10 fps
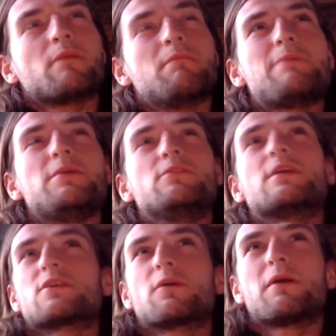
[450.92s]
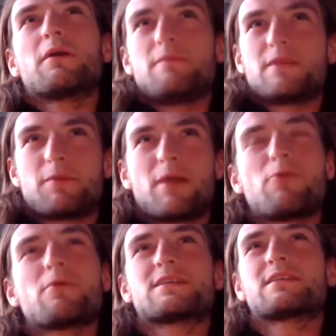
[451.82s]
maybe you disagree with this, but I'm
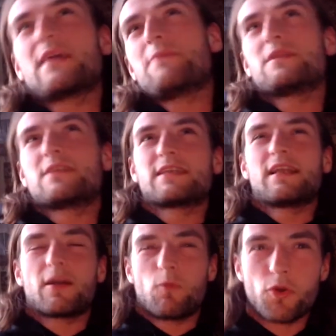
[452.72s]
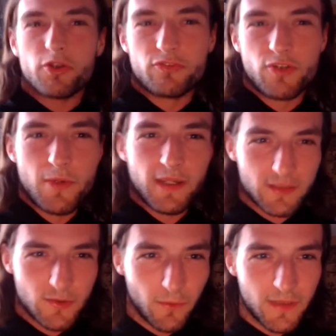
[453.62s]
always tempted to say, like, what you're doing
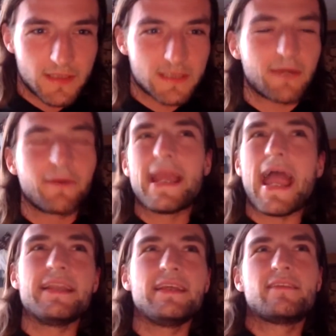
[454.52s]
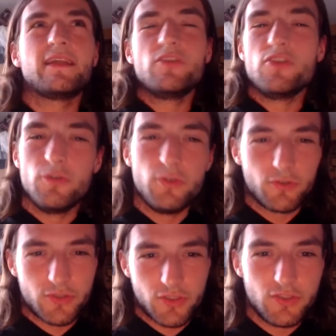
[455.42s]
is not necessarily anything new. You're
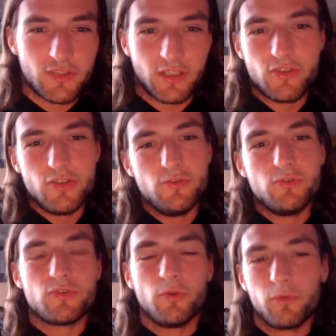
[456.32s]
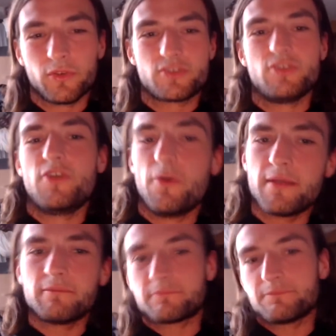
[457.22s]
just using new tools to do it.